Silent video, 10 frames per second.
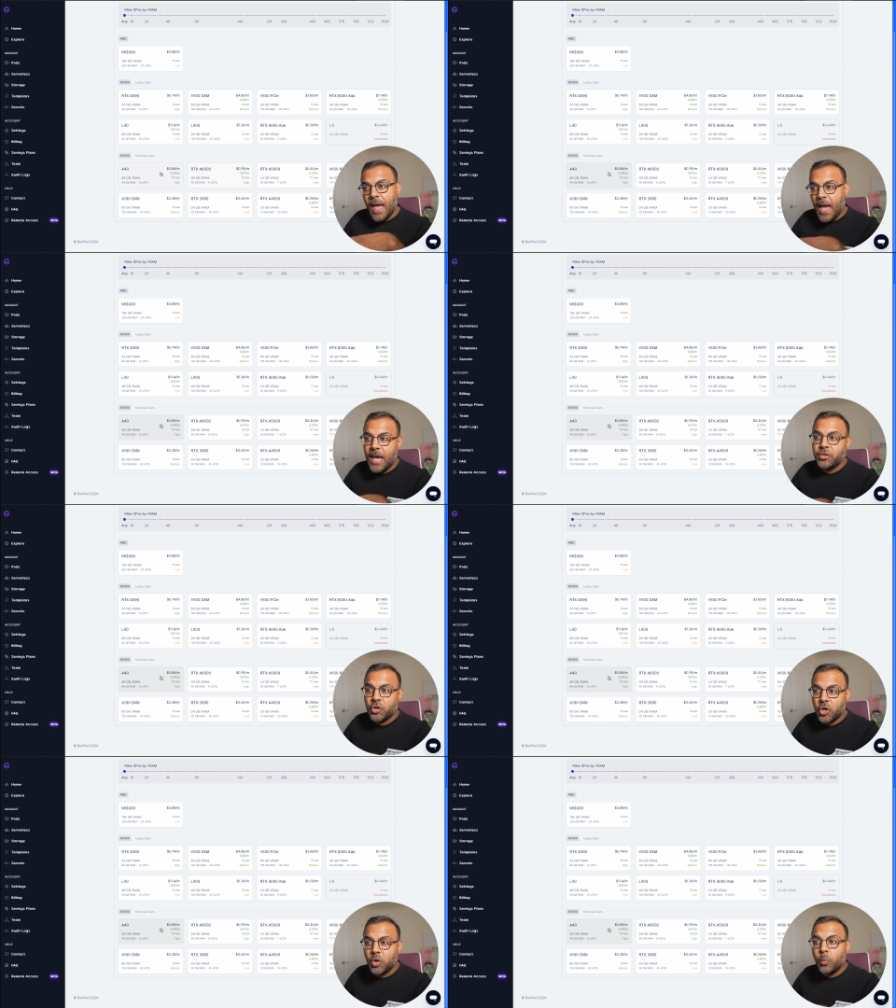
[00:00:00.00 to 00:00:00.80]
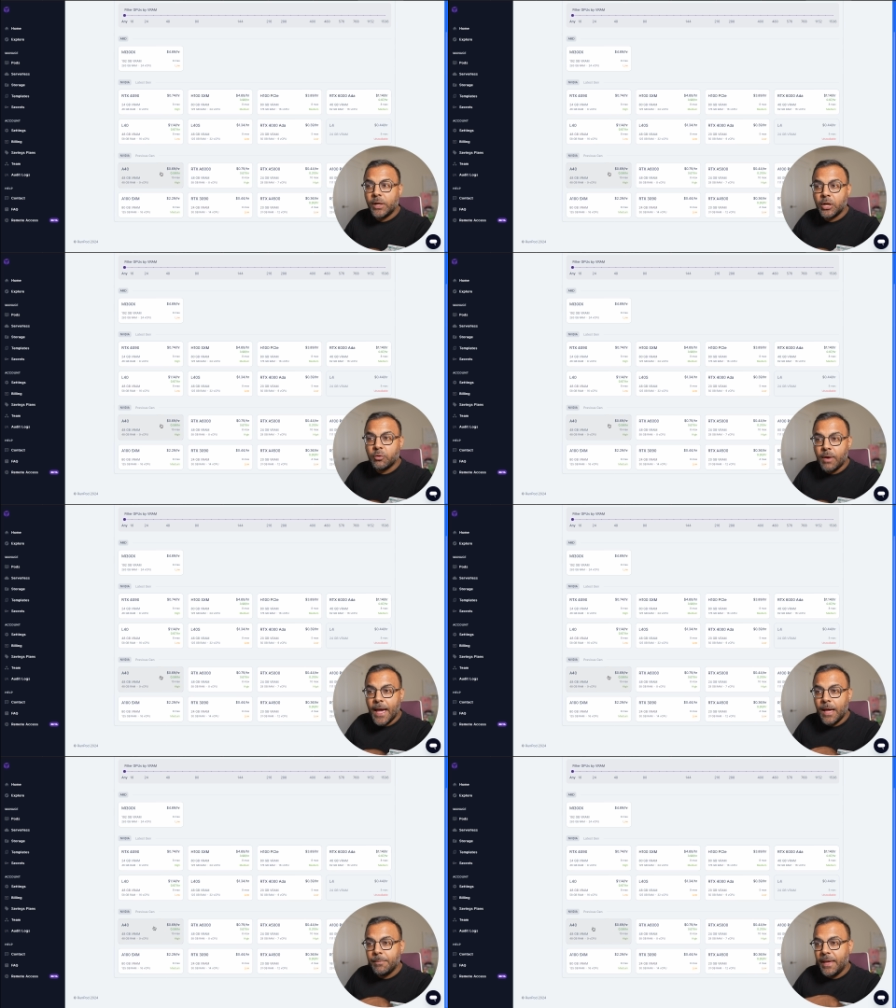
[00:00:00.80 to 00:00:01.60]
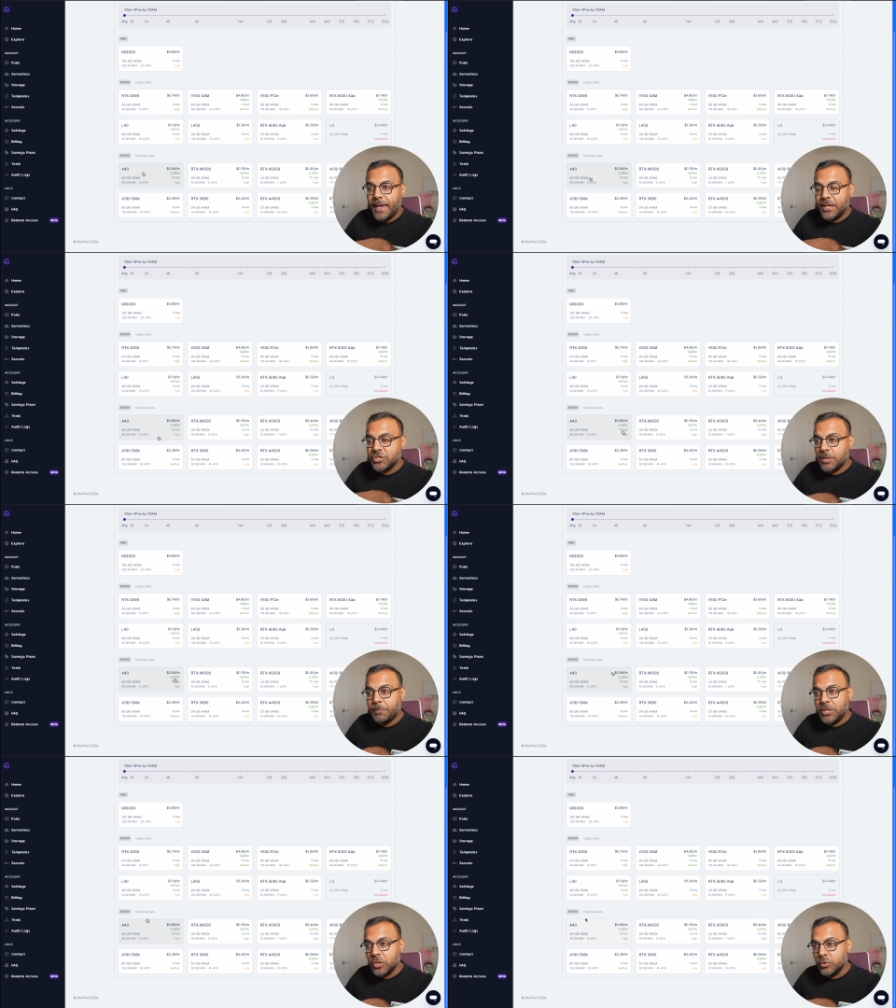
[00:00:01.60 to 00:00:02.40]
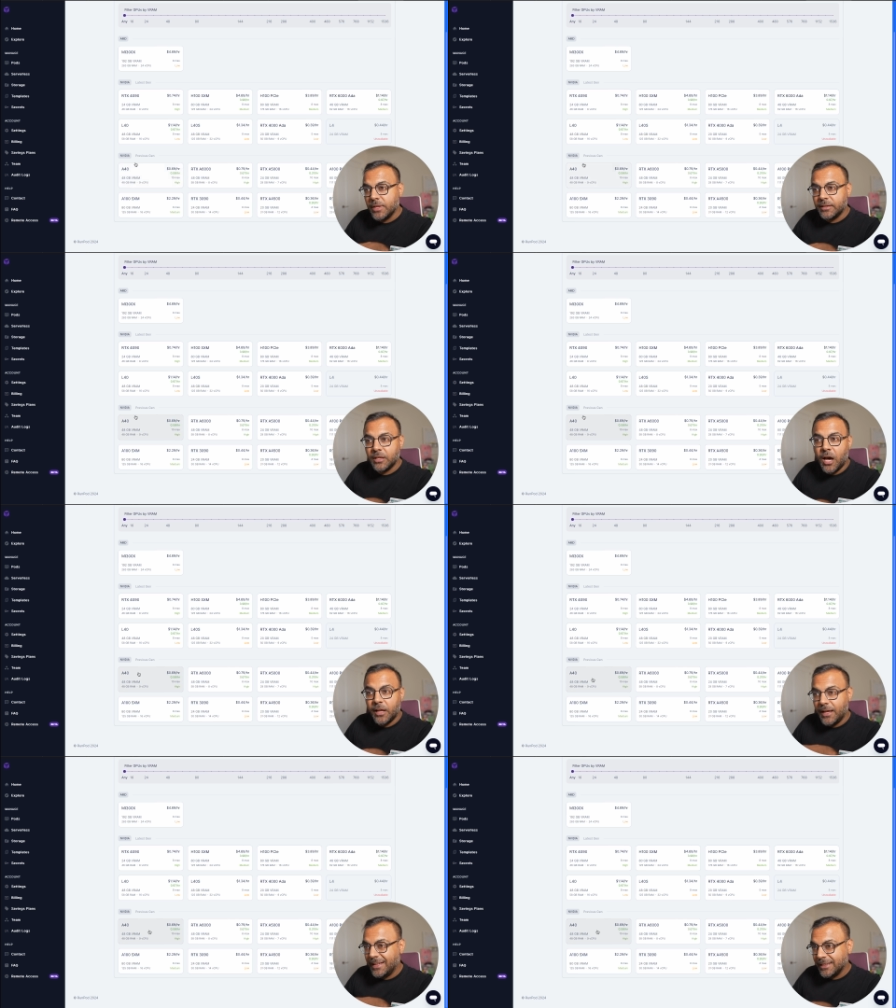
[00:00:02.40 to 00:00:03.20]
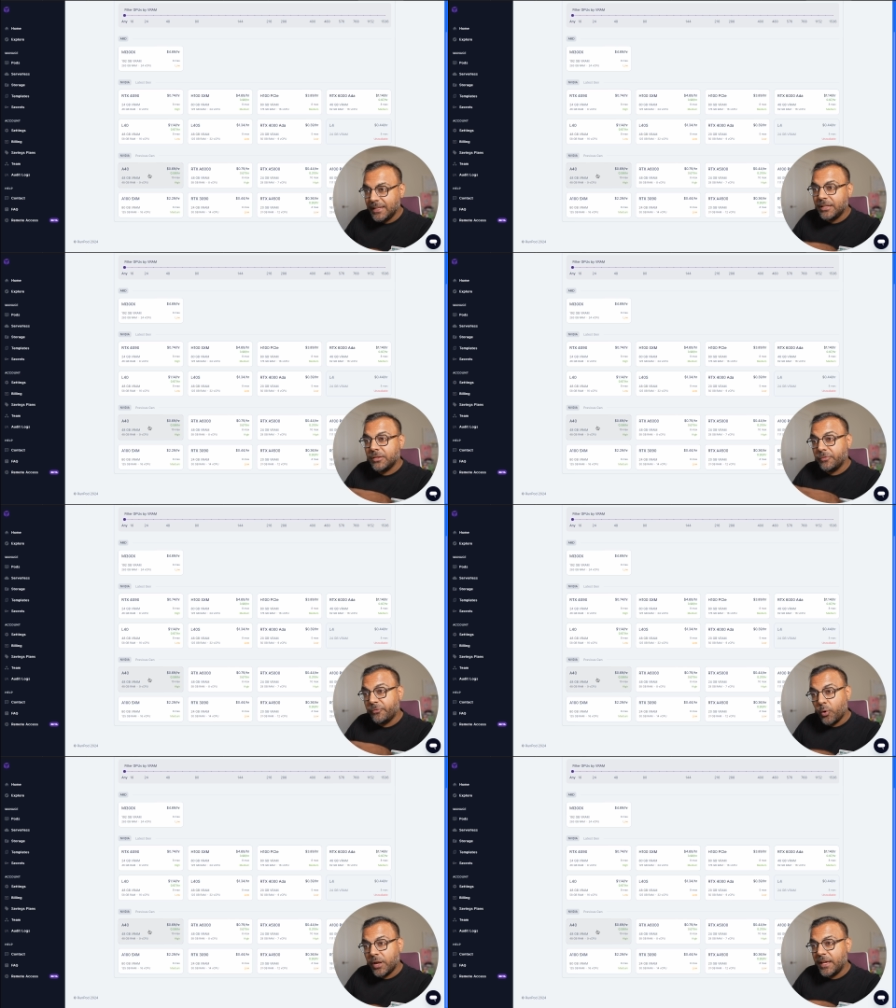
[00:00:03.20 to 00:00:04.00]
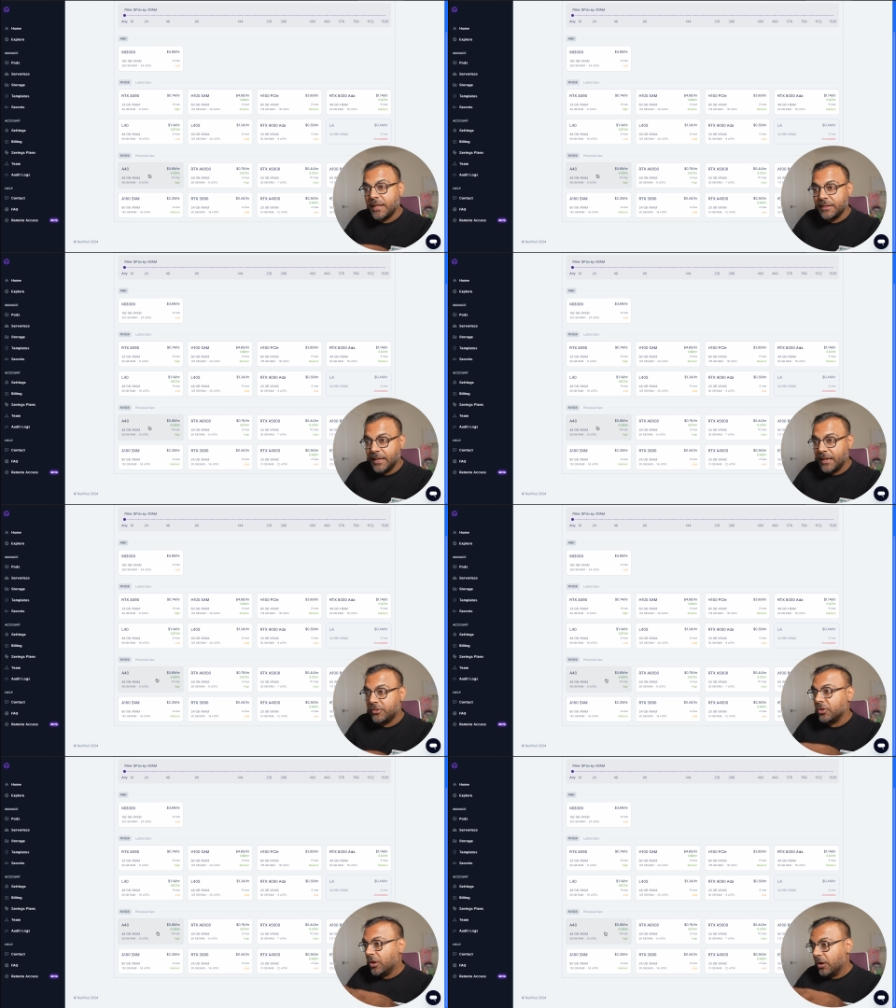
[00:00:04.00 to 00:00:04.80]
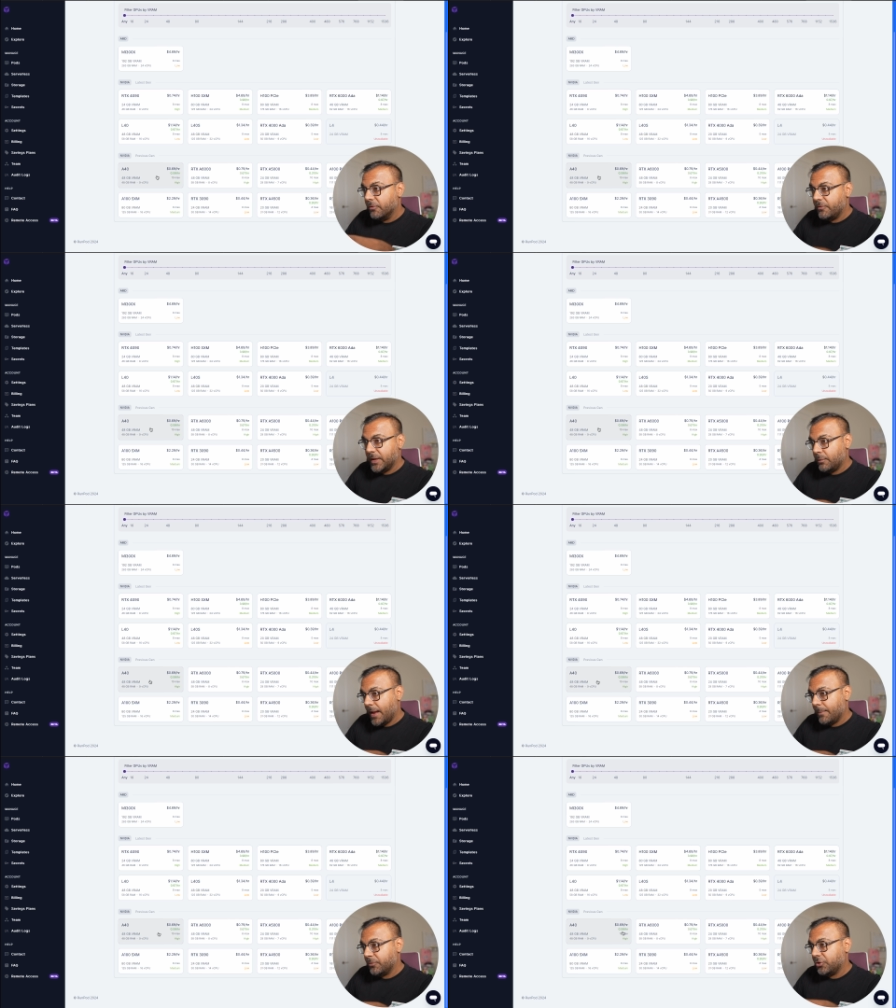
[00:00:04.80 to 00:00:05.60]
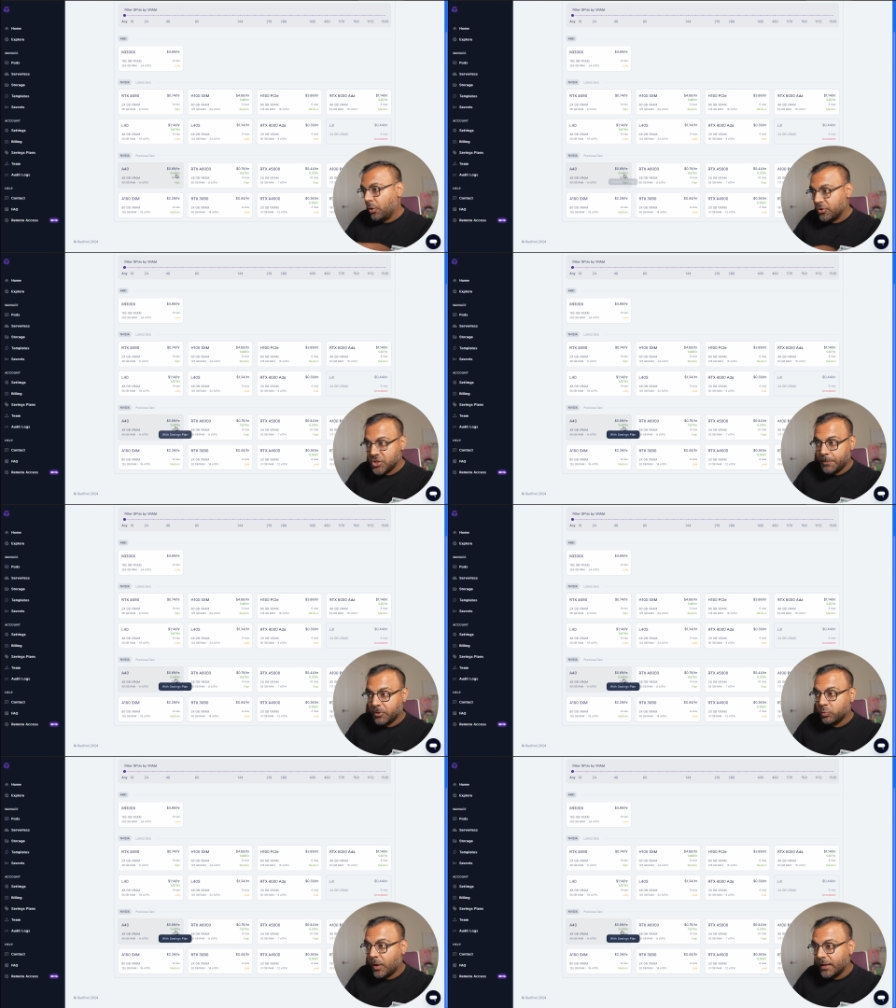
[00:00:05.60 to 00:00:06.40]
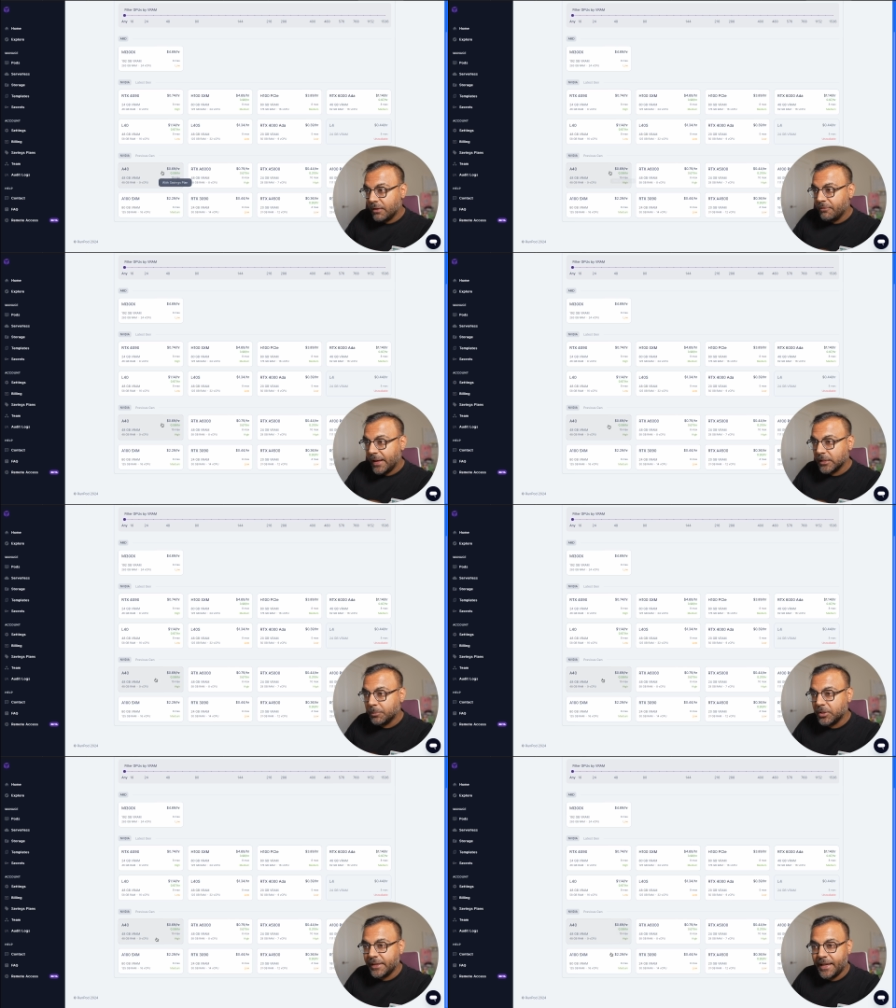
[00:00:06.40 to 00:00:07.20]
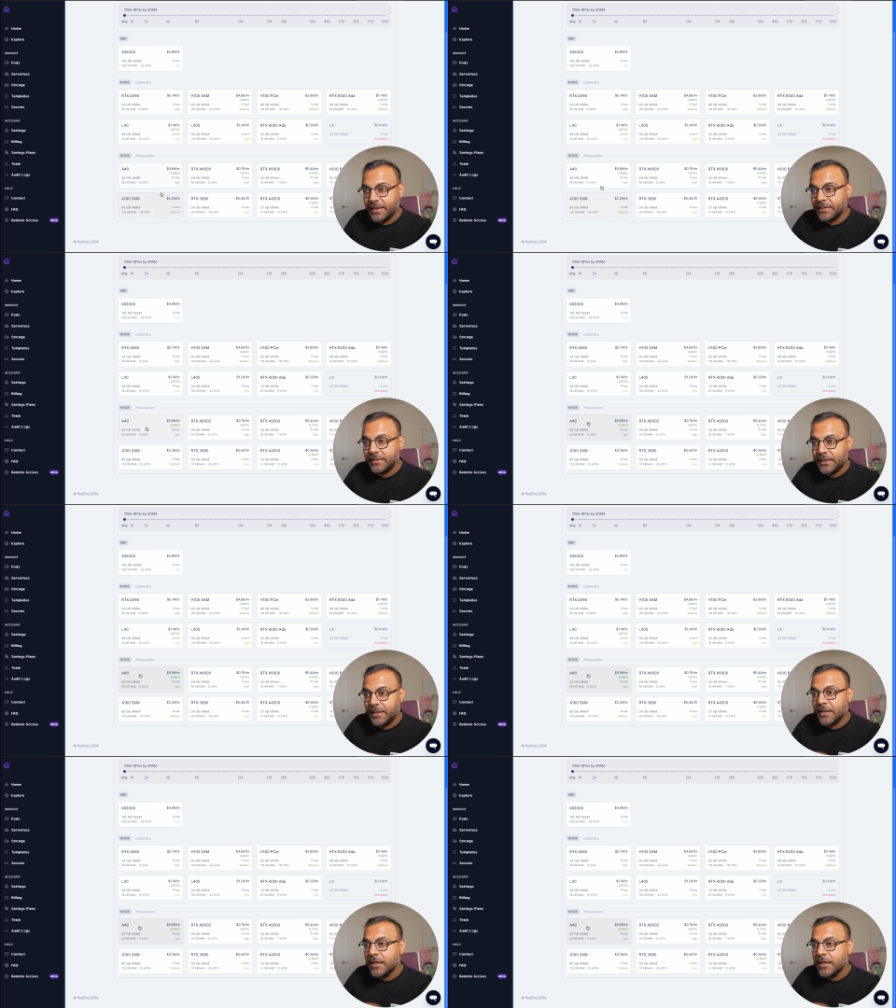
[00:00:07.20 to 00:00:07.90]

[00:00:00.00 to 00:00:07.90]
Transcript: and you're gonna wanna grab a GPU that's got at least 48 gigs of VRAM. So the cheapest one available that I can see